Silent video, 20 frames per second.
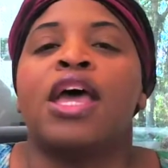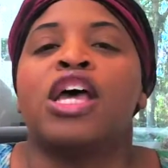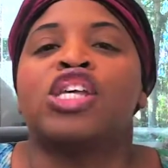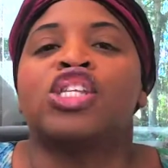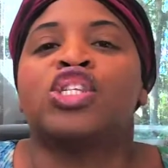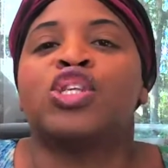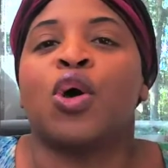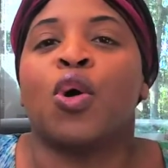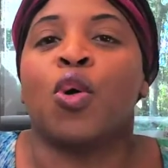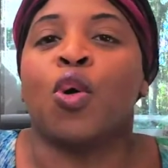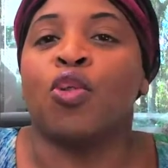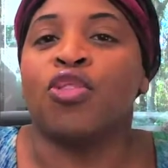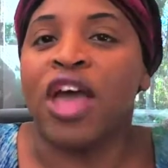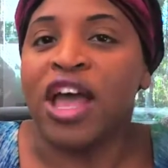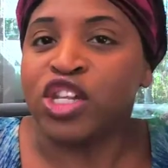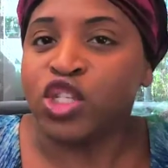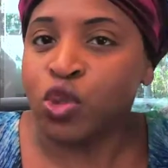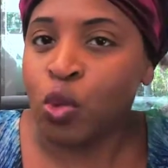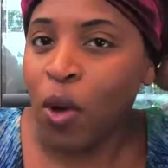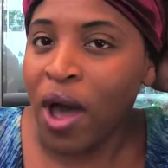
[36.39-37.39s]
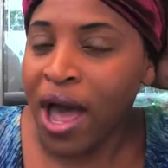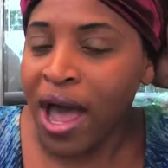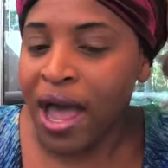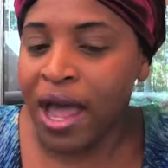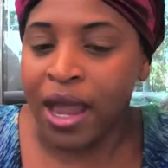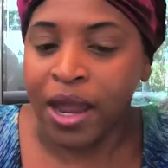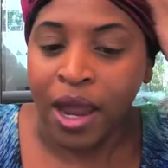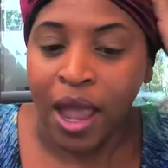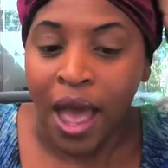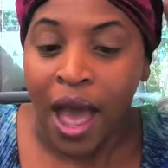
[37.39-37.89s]
So that's
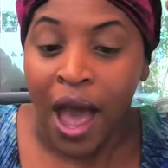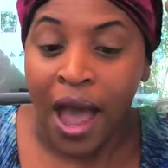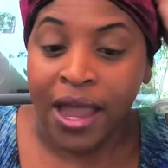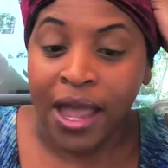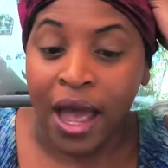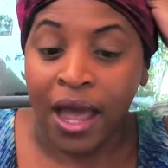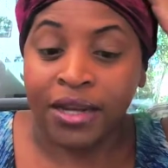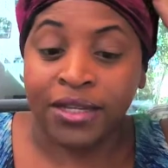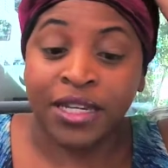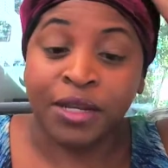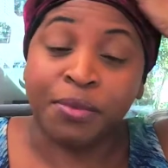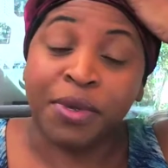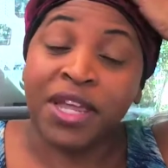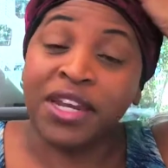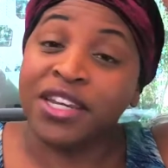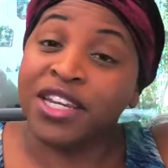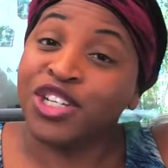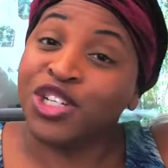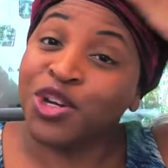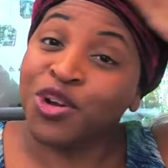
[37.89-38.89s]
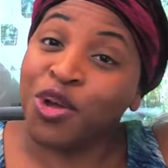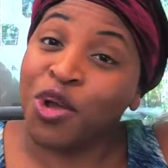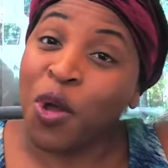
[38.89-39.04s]
why I got deep conditioner